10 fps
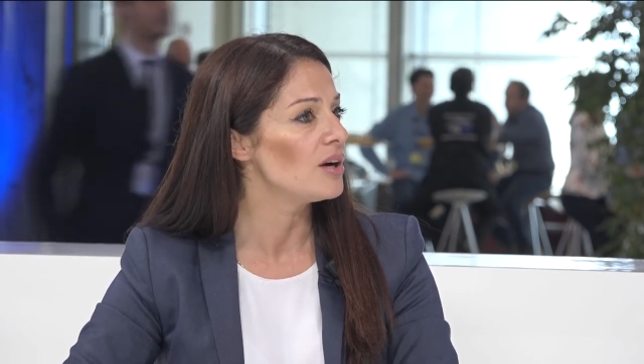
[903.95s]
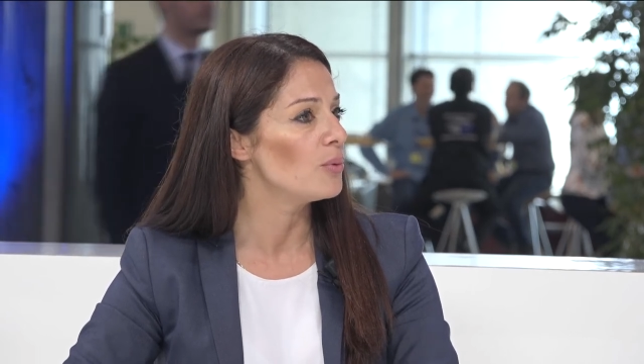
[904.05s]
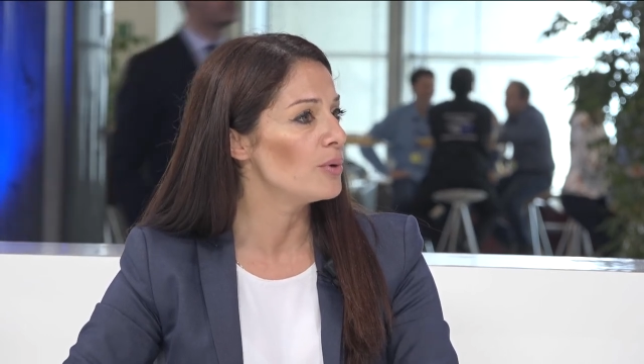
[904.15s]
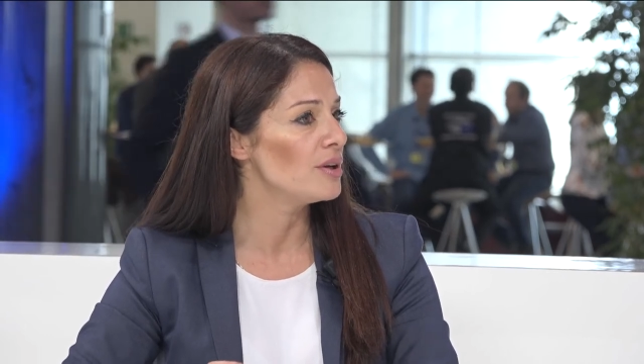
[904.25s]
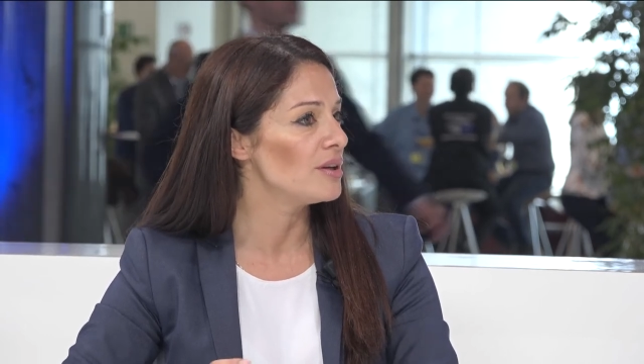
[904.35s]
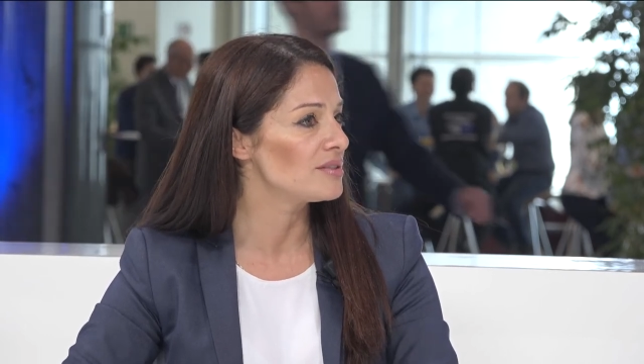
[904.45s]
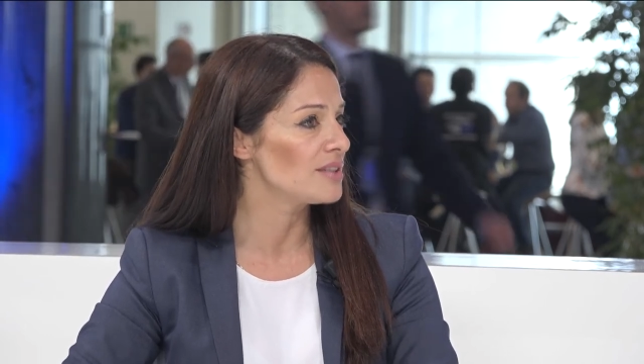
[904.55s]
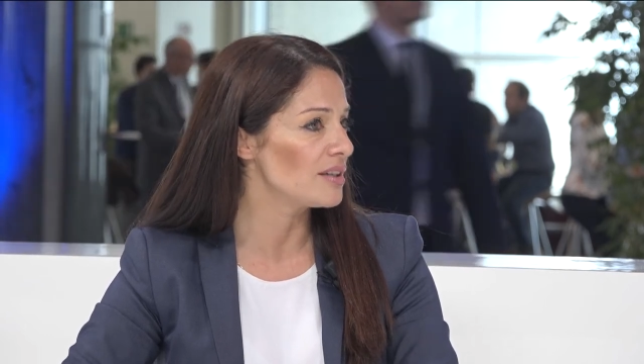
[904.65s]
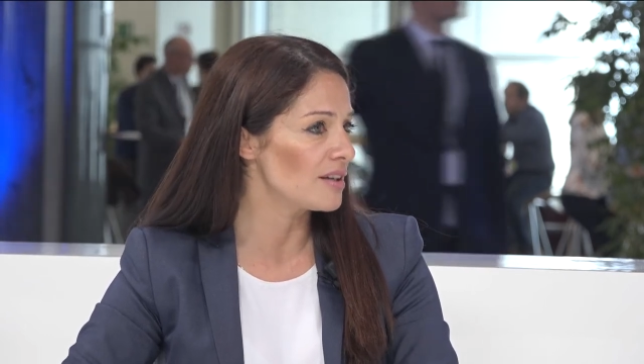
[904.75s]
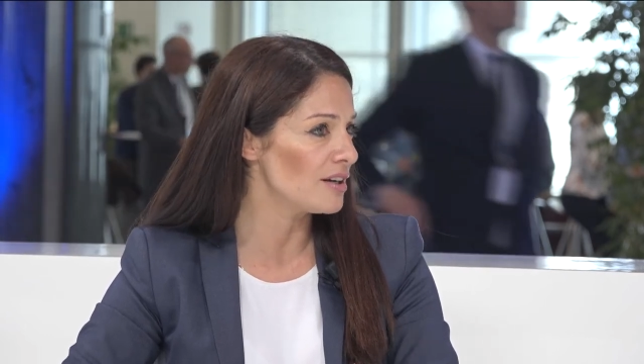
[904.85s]
we
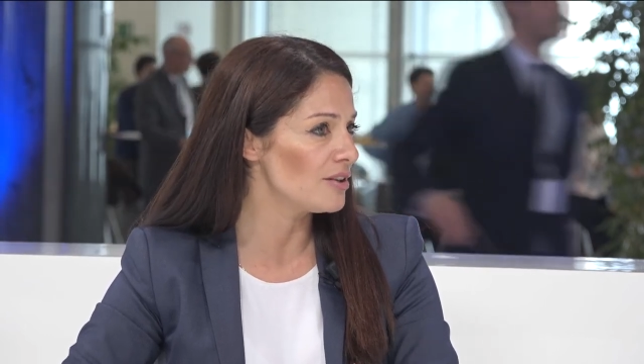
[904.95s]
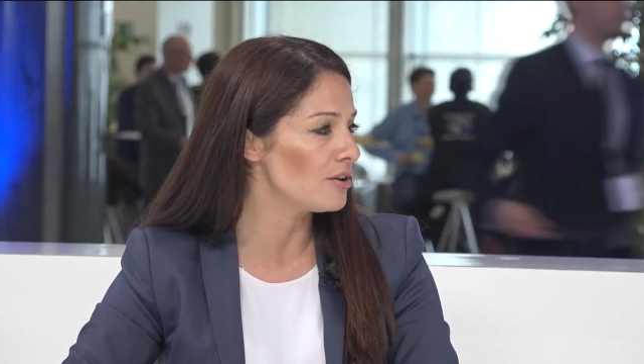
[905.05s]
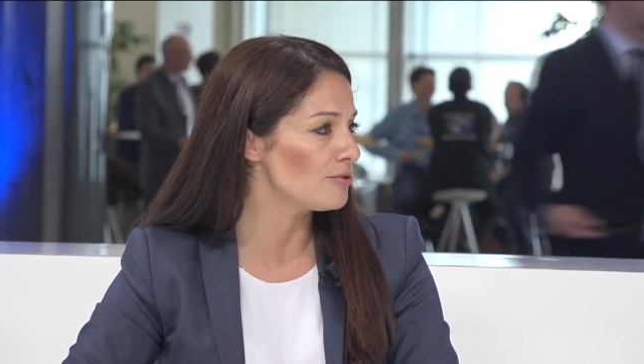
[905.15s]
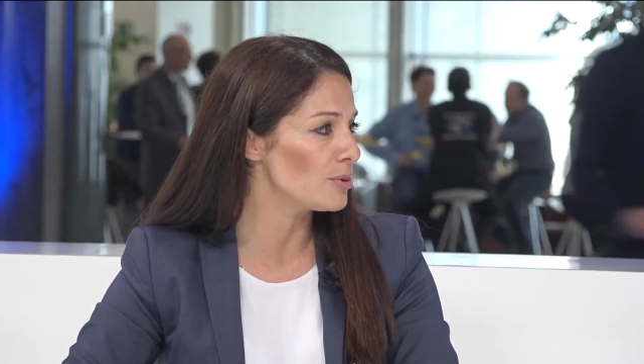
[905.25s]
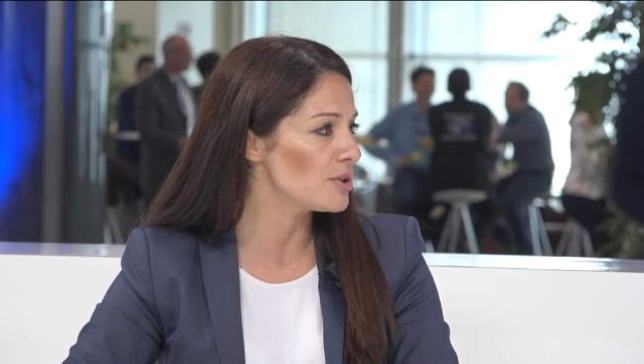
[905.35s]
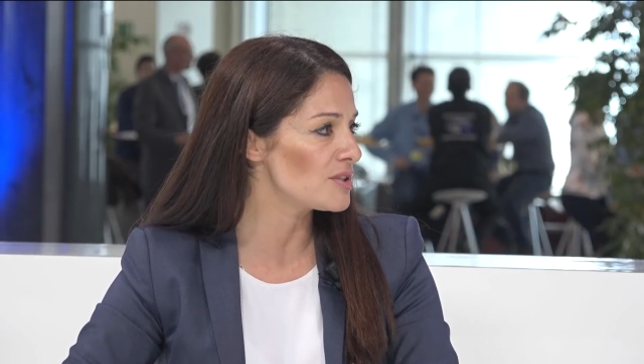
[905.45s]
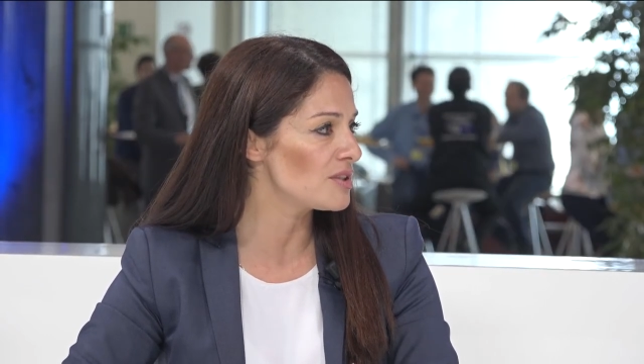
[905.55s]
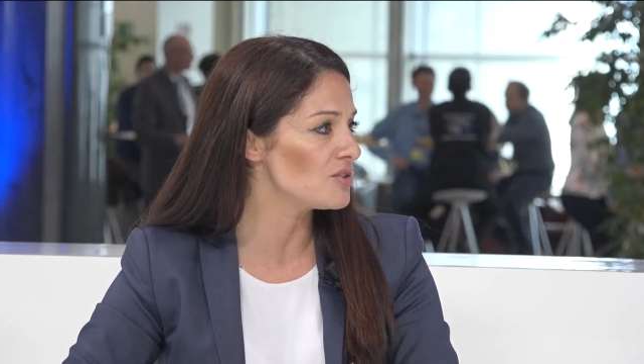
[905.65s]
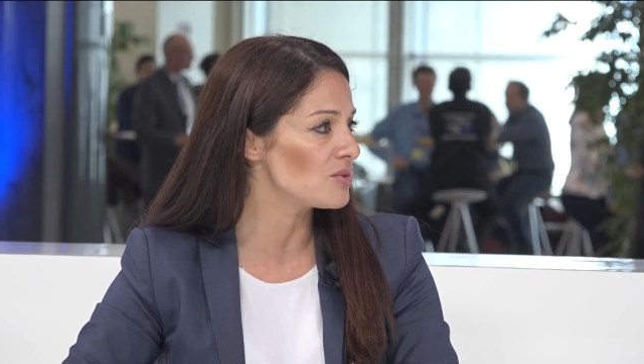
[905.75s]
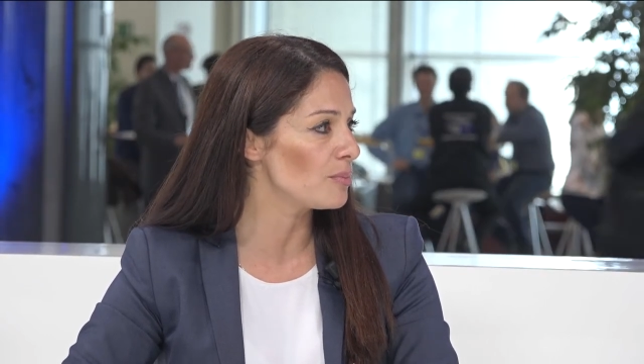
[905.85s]
take care of our seas,